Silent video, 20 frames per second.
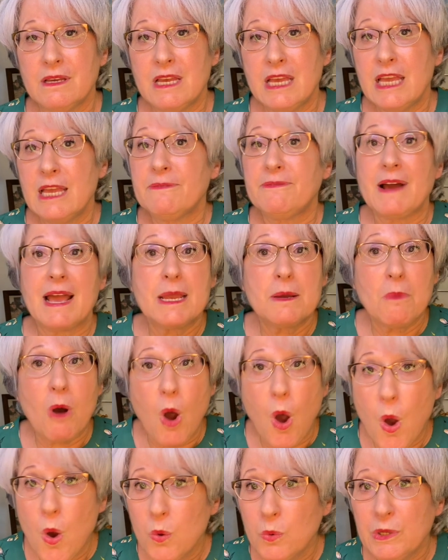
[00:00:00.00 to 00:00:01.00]
If I am
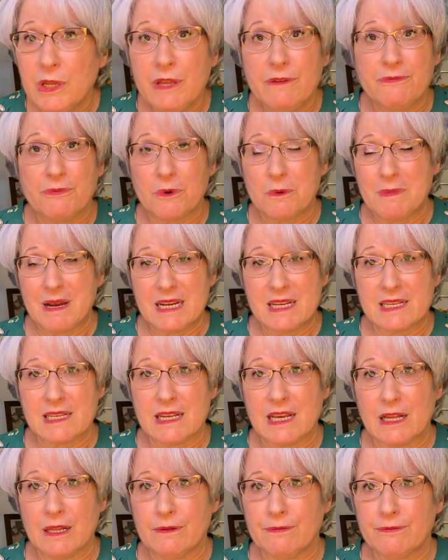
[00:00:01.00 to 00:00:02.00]
only for
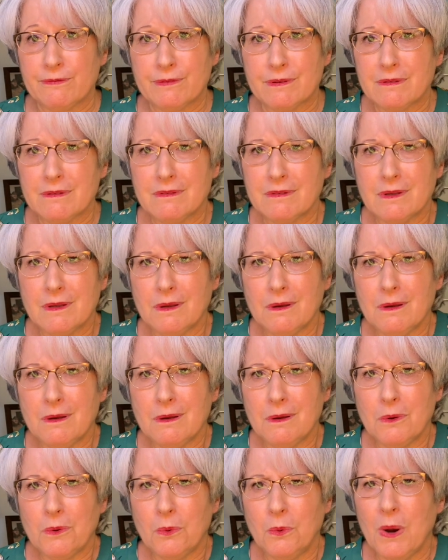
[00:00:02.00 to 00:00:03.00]
myself,
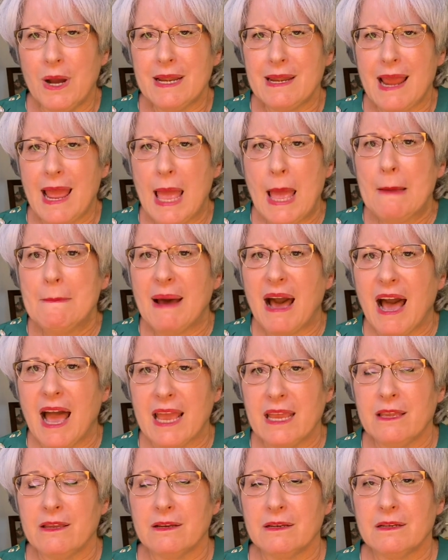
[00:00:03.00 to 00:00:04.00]
what am
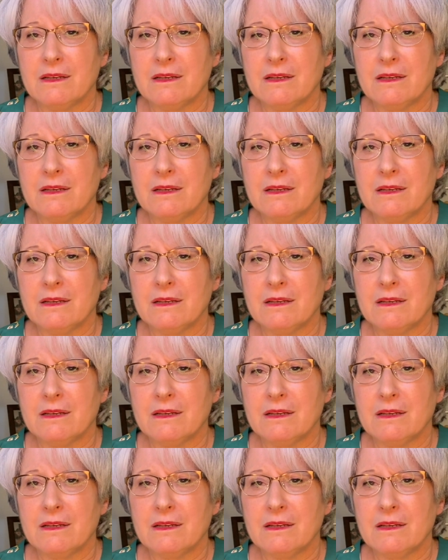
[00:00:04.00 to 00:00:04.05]
I?